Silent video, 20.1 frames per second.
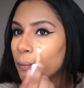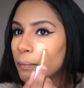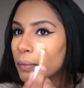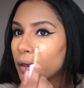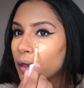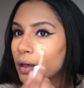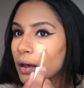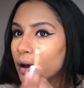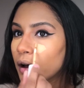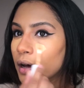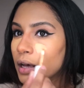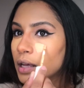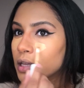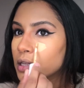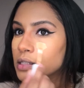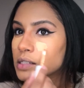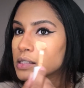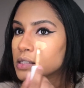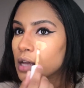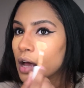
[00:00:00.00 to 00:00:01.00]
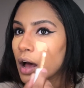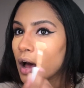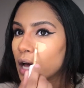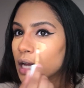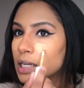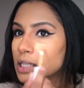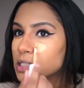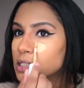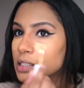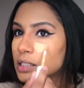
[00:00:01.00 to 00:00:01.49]
Because
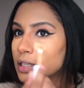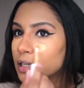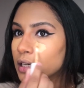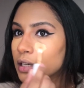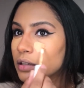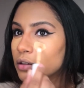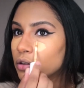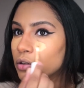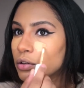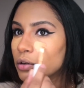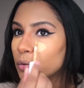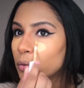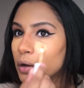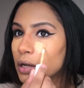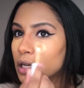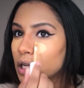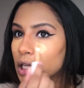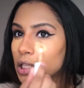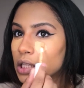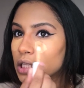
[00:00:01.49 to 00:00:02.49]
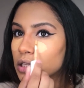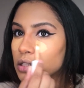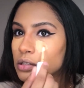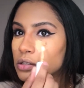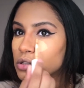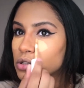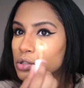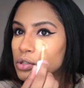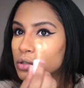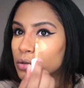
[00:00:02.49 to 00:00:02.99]
honestly, you don't want
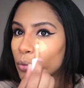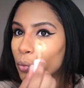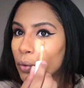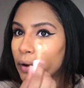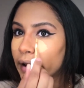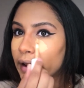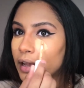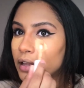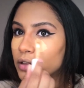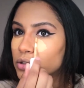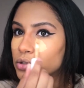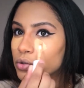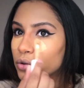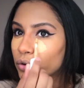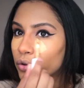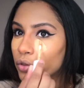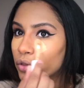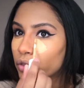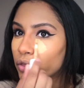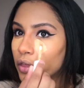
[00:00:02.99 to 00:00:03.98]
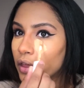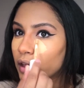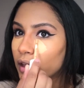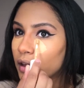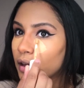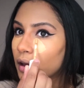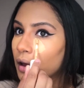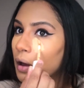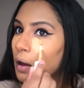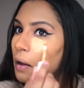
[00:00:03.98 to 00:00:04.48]
nothing way too
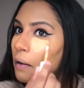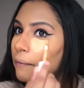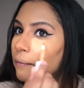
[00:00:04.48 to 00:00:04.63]
thick.